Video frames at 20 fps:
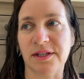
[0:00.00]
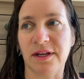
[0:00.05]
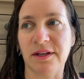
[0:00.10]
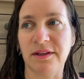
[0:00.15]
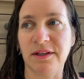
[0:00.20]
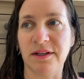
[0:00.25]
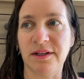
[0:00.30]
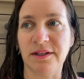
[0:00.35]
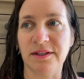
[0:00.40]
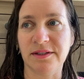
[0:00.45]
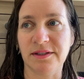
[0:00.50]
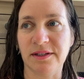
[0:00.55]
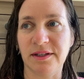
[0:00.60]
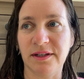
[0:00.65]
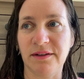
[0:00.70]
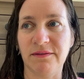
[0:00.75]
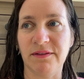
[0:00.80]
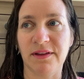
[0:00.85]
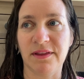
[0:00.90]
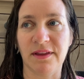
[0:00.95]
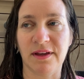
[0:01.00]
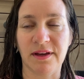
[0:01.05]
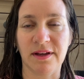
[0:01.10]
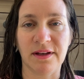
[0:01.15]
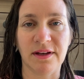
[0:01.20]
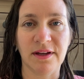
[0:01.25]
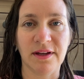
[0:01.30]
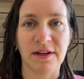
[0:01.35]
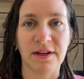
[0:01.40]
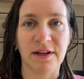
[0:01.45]
I think it's a given
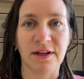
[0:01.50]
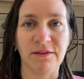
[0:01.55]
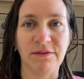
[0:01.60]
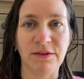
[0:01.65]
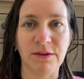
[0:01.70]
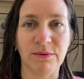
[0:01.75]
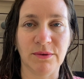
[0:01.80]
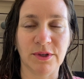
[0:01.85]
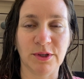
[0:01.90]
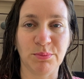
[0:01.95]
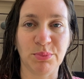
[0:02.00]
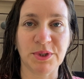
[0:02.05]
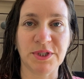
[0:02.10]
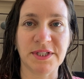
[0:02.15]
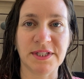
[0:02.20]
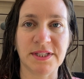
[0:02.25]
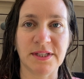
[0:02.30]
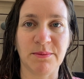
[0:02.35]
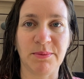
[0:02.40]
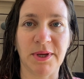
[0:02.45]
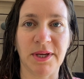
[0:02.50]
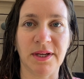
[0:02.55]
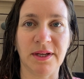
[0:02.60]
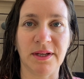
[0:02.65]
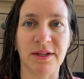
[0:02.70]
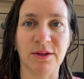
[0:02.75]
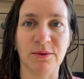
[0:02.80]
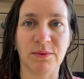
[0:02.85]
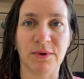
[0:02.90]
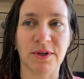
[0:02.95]
that if you want to participate
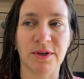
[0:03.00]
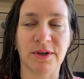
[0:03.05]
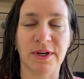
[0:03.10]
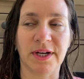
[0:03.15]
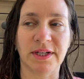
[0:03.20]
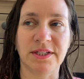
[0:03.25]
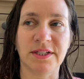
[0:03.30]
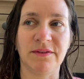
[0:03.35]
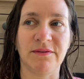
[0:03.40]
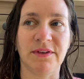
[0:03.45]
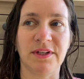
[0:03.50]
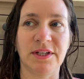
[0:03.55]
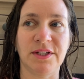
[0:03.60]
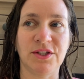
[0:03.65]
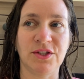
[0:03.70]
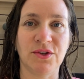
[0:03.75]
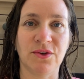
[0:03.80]
in the water activities,